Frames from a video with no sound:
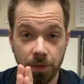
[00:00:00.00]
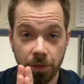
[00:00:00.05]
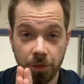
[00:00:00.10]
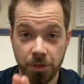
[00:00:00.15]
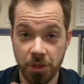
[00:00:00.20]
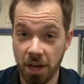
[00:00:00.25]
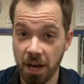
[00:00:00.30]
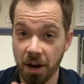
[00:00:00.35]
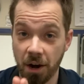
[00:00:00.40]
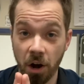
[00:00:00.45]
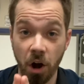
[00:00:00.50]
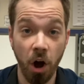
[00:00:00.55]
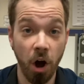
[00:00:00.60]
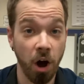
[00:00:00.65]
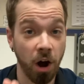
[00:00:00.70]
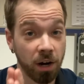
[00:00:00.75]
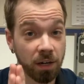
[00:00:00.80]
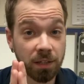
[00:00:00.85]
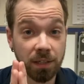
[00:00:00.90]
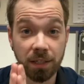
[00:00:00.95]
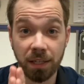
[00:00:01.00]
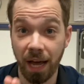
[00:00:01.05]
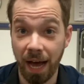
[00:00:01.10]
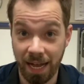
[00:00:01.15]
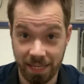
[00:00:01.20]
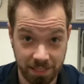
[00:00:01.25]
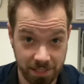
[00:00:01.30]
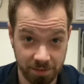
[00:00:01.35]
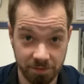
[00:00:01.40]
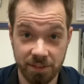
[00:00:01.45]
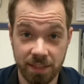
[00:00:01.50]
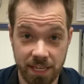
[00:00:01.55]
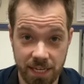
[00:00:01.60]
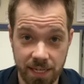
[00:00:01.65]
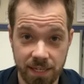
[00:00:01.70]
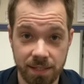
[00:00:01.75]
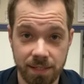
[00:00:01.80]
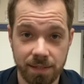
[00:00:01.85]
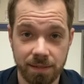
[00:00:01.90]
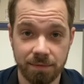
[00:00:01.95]
There are lots of
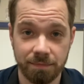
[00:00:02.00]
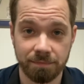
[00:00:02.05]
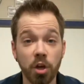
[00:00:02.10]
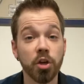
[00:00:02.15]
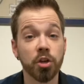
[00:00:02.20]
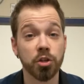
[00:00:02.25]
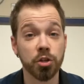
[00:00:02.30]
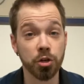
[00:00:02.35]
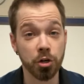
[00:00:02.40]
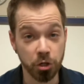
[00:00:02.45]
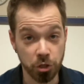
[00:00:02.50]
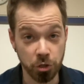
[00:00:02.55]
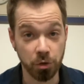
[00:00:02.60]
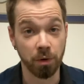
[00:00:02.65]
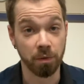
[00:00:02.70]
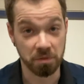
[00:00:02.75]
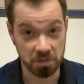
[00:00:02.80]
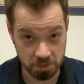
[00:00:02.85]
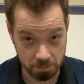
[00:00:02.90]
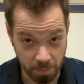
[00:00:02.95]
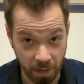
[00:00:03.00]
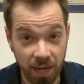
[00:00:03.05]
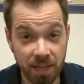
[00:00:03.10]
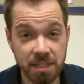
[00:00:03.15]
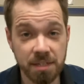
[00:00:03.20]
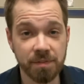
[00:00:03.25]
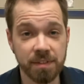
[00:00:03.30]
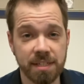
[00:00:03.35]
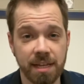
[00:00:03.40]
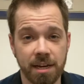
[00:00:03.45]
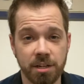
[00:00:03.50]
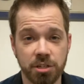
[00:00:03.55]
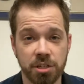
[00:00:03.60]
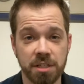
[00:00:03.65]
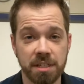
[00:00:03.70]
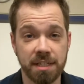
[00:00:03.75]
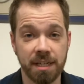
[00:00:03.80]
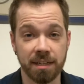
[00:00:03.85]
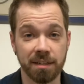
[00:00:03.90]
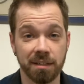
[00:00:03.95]
these. You could do a responsive attention
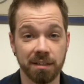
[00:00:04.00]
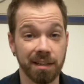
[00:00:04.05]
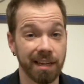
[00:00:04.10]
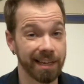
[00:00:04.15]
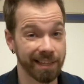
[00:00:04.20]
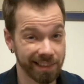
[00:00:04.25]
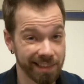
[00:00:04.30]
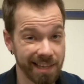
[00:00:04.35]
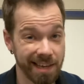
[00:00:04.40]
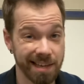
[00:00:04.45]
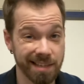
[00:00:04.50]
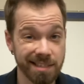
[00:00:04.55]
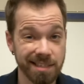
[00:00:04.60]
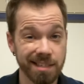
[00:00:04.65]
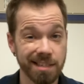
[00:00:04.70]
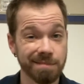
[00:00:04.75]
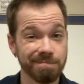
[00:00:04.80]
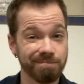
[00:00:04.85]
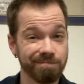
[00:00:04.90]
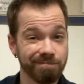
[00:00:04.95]
signal like this,